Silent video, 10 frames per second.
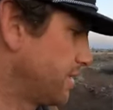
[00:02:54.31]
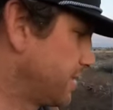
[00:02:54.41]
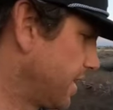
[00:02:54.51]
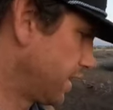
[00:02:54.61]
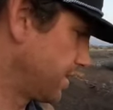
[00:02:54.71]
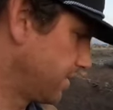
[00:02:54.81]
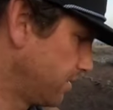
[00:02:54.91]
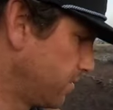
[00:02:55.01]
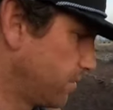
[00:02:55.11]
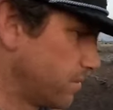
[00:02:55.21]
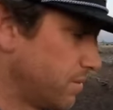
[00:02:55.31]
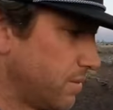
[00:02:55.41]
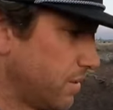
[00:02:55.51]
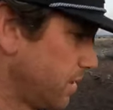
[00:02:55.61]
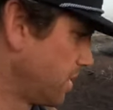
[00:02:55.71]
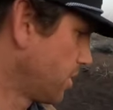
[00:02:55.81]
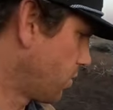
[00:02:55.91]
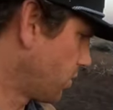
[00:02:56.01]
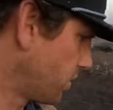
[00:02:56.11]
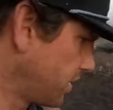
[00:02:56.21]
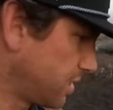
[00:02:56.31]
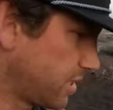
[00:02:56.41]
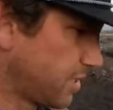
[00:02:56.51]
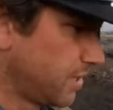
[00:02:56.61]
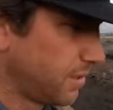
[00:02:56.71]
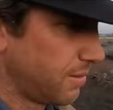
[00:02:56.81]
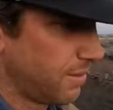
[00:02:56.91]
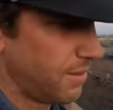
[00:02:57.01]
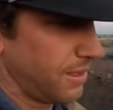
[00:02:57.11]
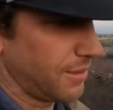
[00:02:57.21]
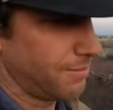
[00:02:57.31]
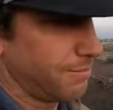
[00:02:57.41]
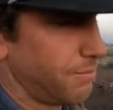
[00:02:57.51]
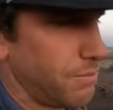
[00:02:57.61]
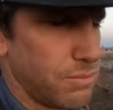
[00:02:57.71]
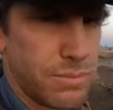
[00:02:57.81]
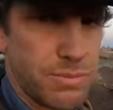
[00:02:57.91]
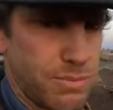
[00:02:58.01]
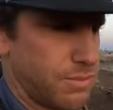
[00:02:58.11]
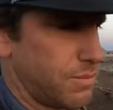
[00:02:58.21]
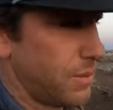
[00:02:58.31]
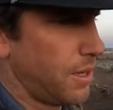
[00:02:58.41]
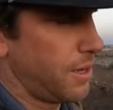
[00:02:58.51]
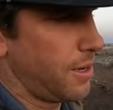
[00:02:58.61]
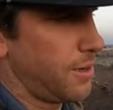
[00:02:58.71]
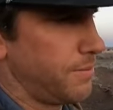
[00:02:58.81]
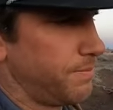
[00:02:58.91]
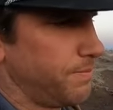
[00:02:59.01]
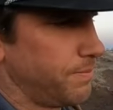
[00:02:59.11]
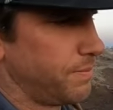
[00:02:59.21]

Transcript: It's like a, you know, 1/4 inch thick twine.